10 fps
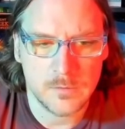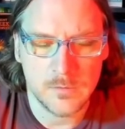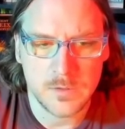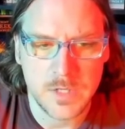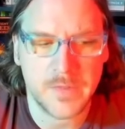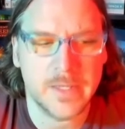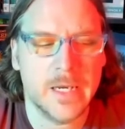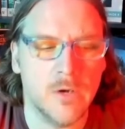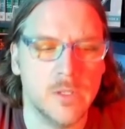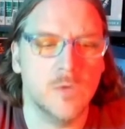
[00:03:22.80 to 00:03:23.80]
there's nothing
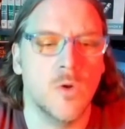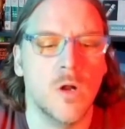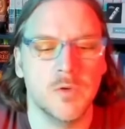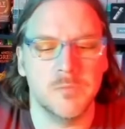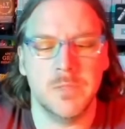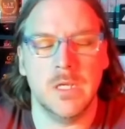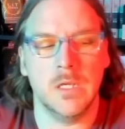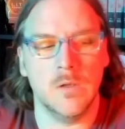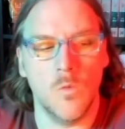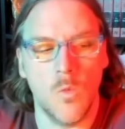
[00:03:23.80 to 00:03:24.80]
inherently wrong with
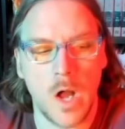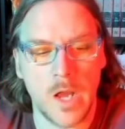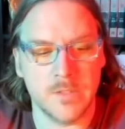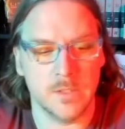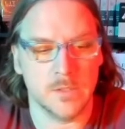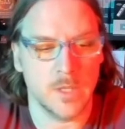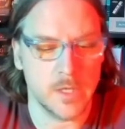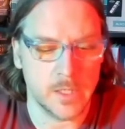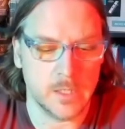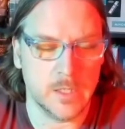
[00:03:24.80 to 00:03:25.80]
being wise and
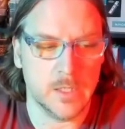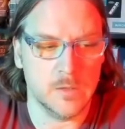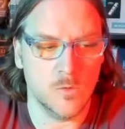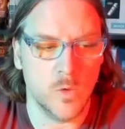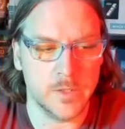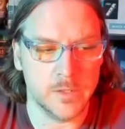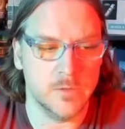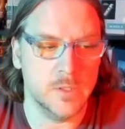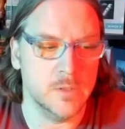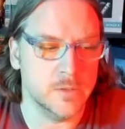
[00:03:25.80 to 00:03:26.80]
cunning in the way that you
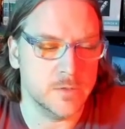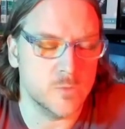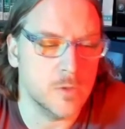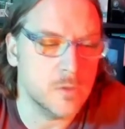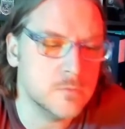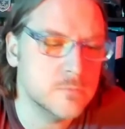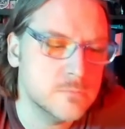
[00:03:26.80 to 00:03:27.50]
deal in this world.